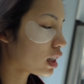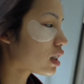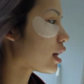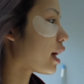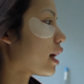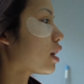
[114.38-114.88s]

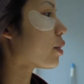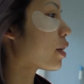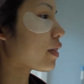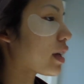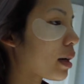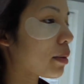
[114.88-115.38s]
10 or
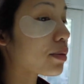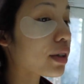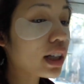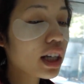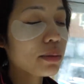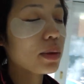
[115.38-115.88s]
heck. We're trying
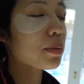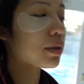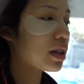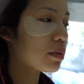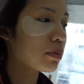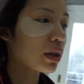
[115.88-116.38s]
to keep up with
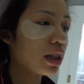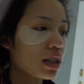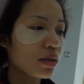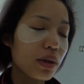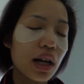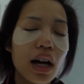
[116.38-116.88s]
them because
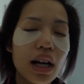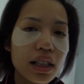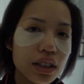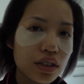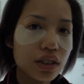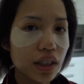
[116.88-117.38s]
my
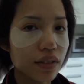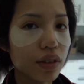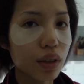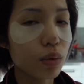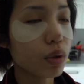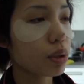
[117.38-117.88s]
eyes are definitely
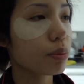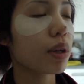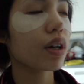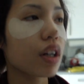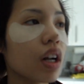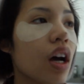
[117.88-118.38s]
the worst
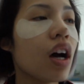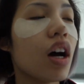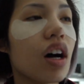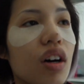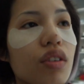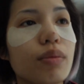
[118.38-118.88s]
part
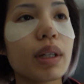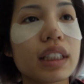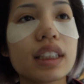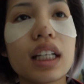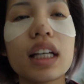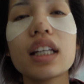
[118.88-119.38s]
of my
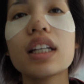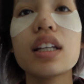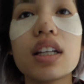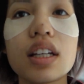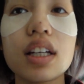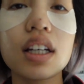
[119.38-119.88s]
skin.
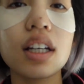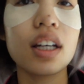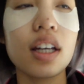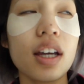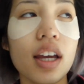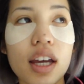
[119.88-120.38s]

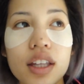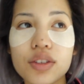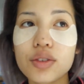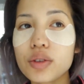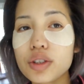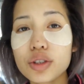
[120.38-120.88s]
And there's
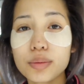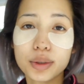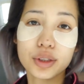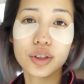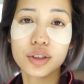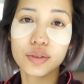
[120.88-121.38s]
only so much
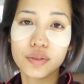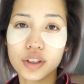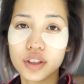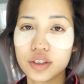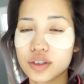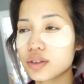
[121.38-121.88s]
you can do for
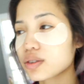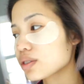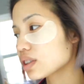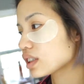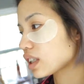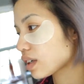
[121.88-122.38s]
dark
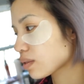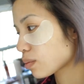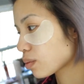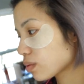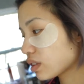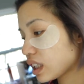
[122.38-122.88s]
circles aside from
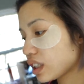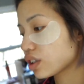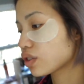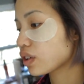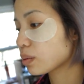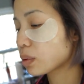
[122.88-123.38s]
needing to
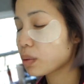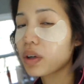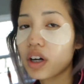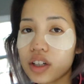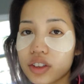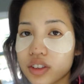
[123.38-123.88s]
drink more water,